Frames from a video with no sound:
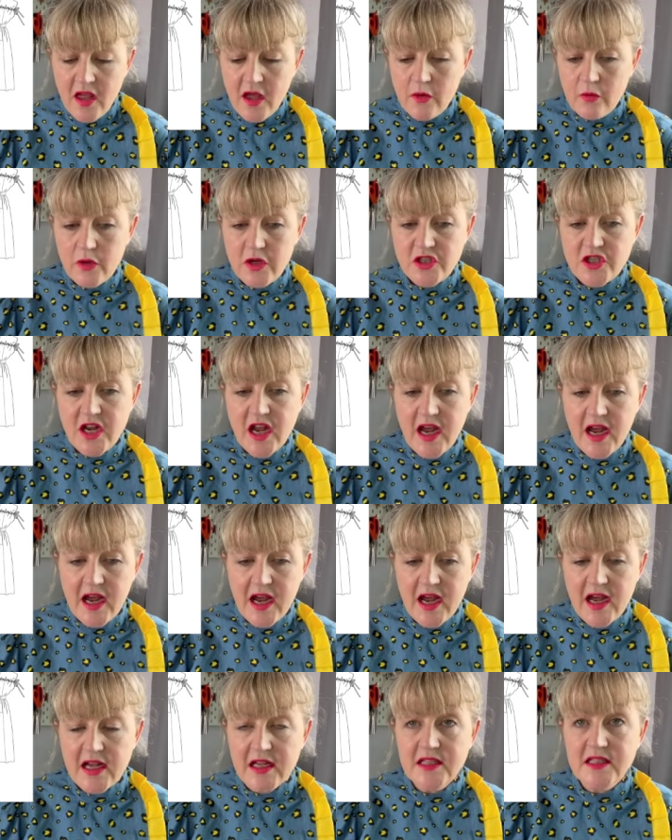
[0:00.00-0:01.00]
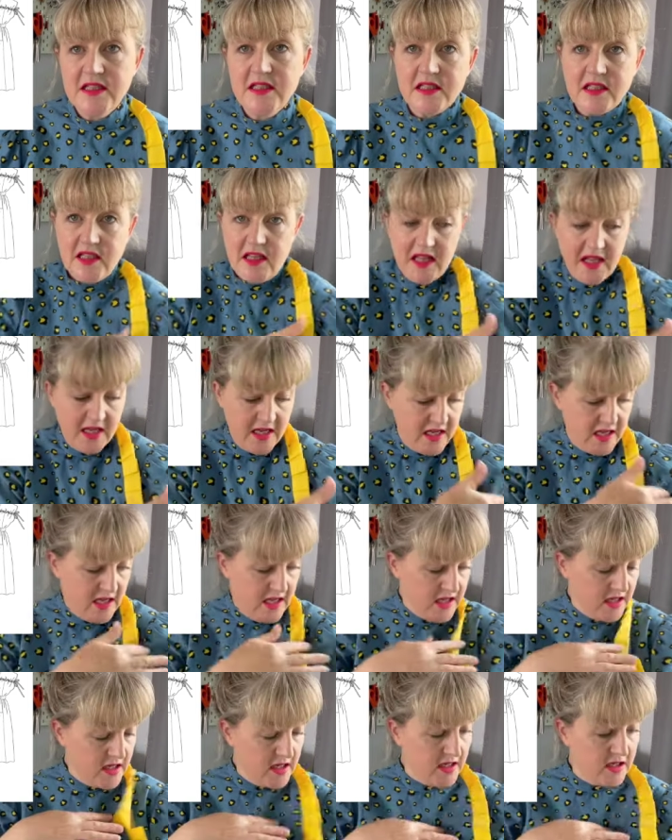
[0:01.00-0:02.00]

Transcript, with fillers: which has the